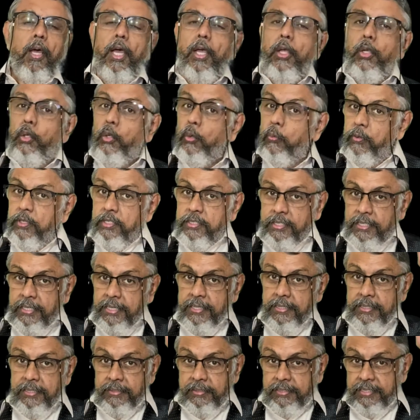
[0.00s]
You will
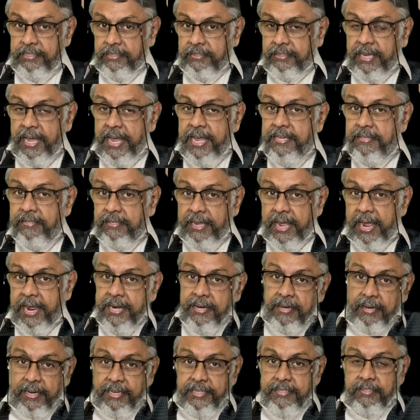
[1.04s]
see this guy's
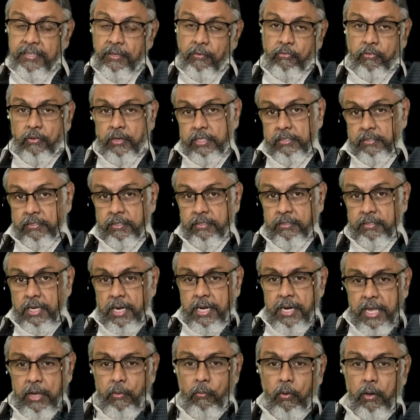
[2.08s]
hand rising first. Sir,
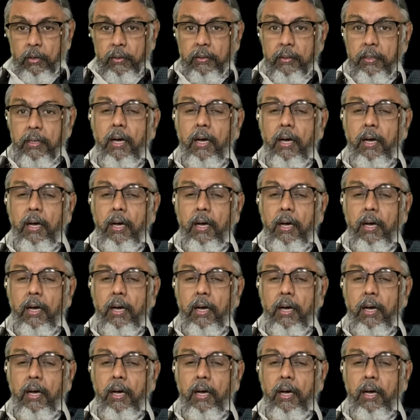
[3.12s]
I want.